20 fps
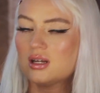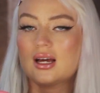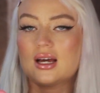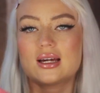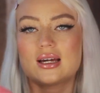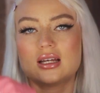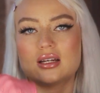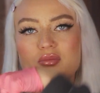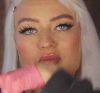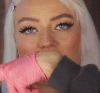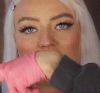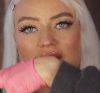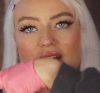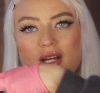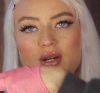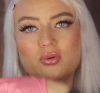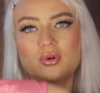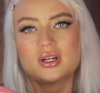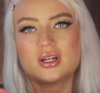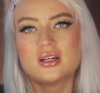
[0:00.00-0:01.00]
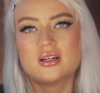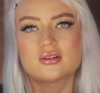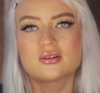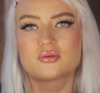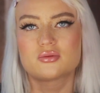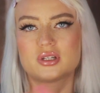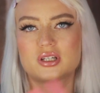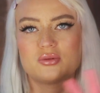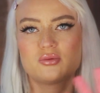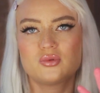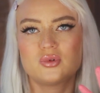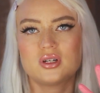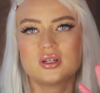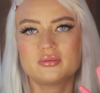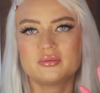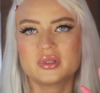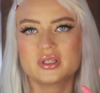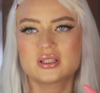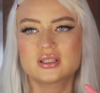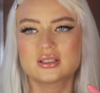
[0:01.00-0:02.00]
I got a pink one and a green
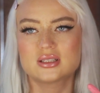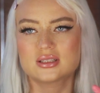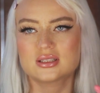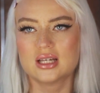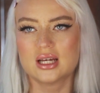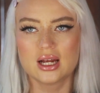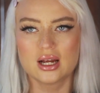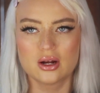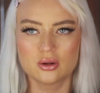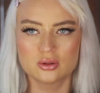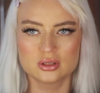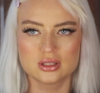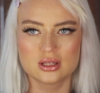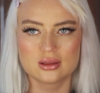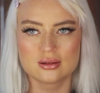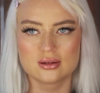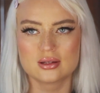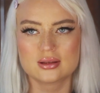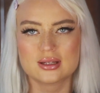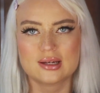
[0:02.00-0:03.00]
one because I only thought